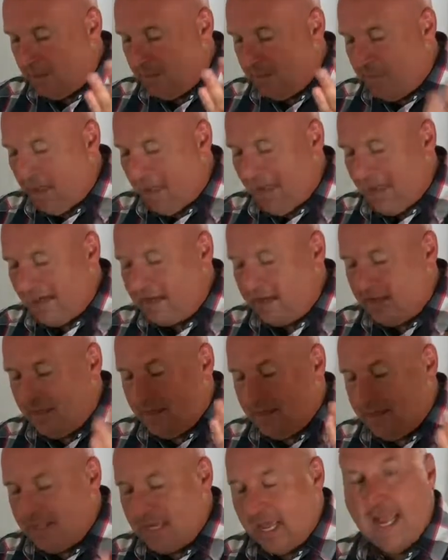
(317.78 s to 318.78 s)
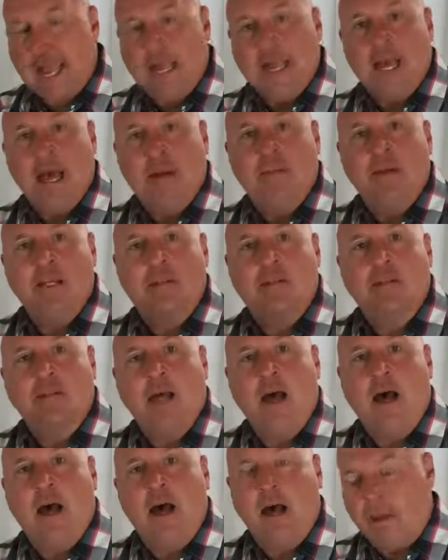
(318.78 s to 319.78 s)
back to Ahab. It's
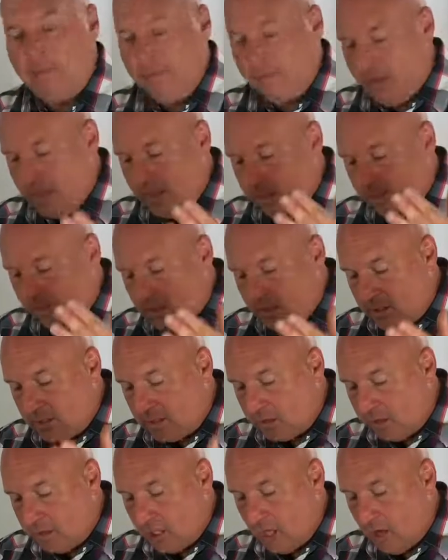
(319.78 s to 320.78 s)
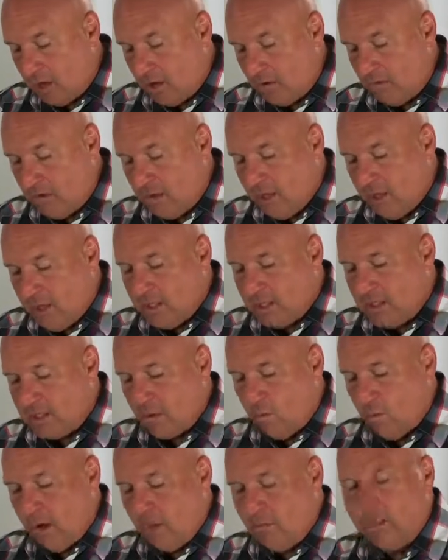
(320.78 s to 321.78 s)
time to go.
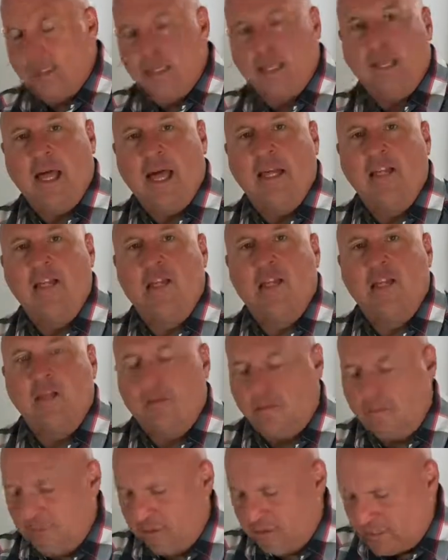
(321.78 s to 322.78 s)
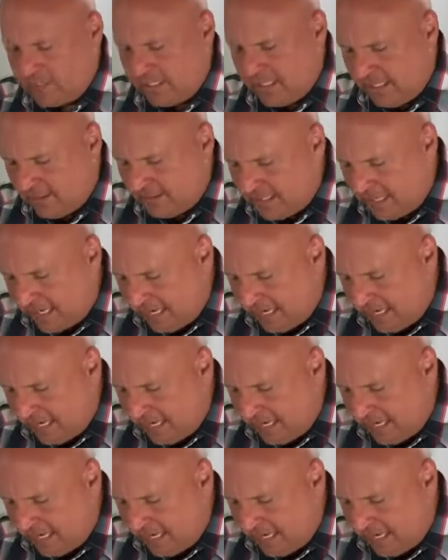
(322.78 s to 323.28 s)
So what will Elijah do? 1 Kings